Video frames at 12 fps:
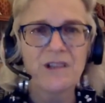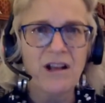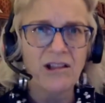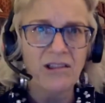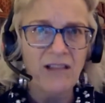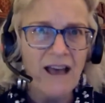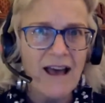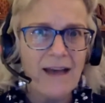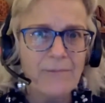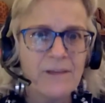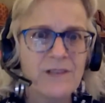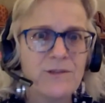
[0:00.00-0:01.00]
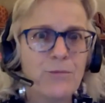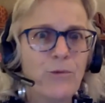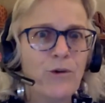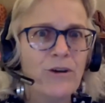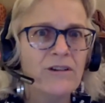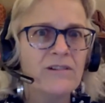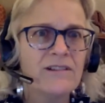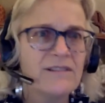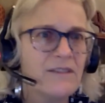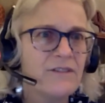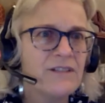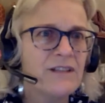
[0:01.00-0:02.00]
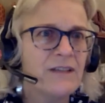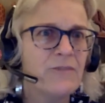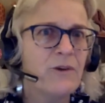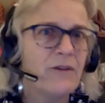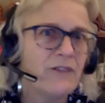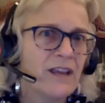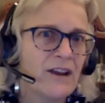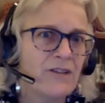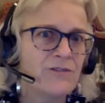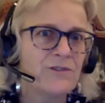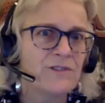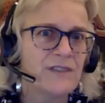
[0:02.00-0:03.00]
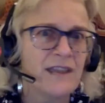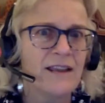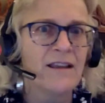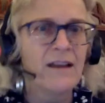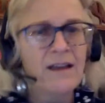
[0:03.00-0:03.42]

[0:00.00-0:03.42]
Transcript: a lot because a portal is every time you have a character saying,